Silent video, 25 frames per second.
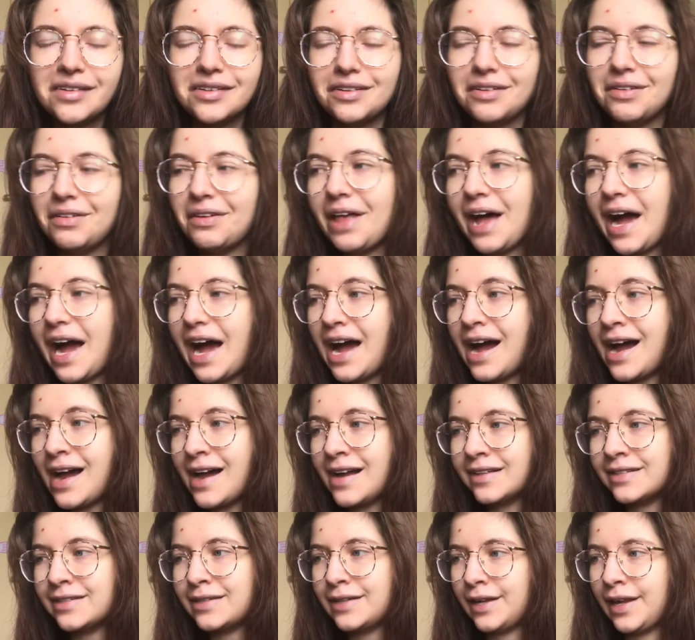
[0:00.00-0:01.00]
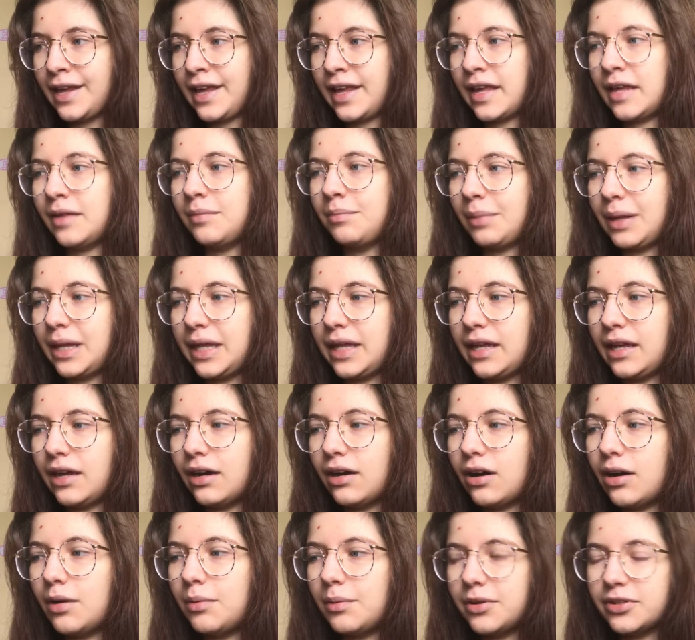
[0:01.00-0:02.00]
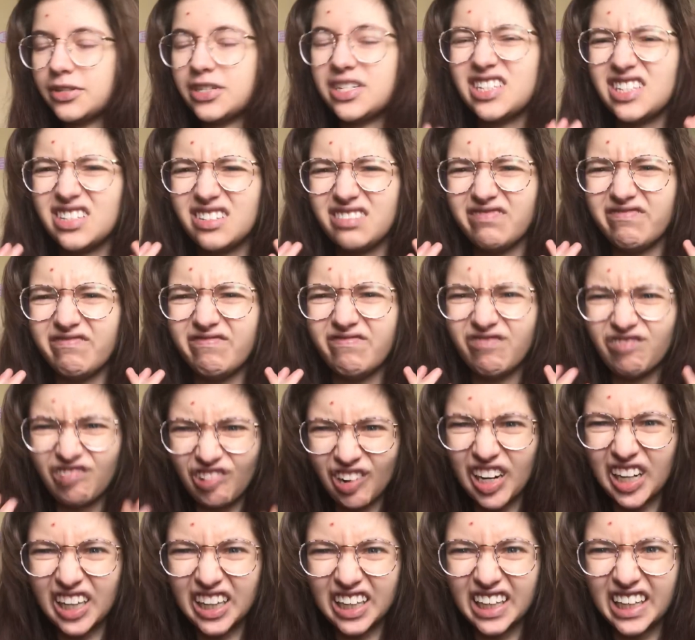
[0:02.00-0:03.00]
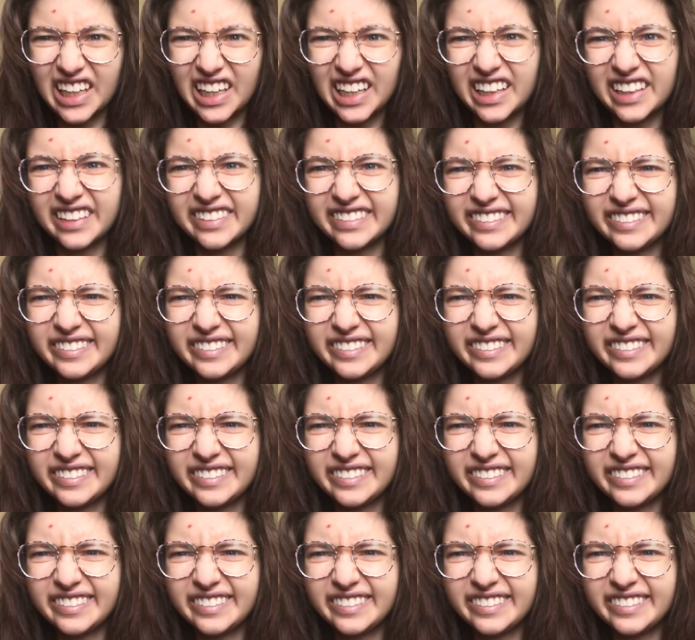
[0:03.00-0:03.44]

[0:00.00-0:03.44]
that it can be almost really